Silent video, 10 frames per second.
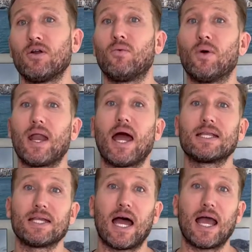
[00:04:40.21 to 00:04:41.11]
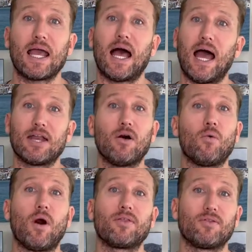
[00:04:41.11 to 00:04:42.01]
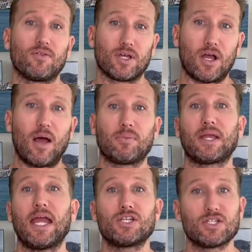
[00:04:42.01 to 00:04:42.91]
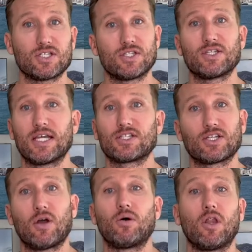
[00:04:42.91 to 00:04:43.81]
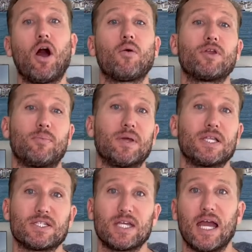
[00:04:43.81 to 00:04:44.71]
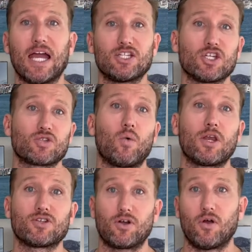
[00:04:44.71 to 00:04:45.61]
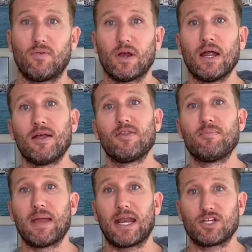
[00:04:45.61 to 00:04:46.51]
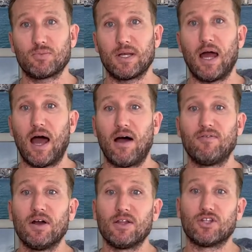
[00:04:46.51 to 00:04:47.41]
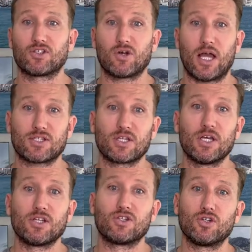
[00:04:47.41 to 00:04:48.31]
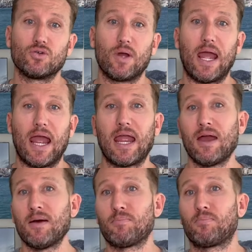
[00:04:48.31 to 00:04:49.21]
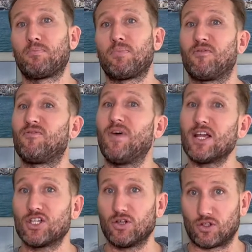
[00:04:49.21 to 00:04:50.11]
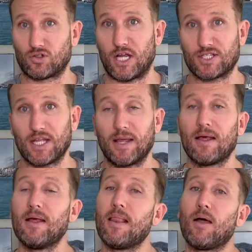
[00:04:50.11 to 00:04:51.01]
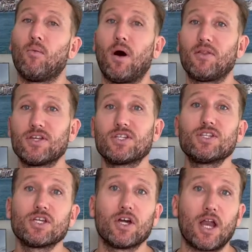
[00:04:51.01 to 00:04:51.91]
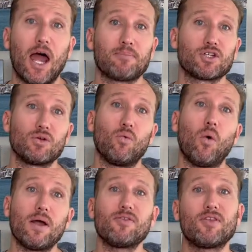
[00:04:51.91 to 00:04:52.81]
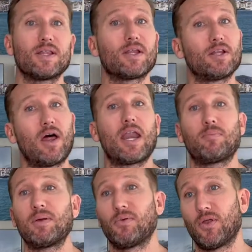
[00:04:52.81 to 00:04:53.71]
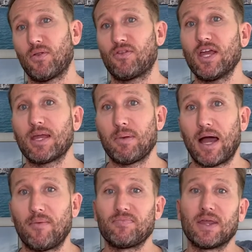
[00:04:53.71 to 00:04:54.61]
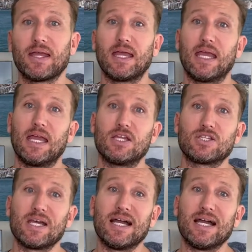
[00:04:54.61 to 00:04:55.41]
when I die, I don't want the complications and things that go along with the PTC. I just want to turn over the management of the trust to a professional trustee. While this is a good option, one thing that a lot of people don't think about is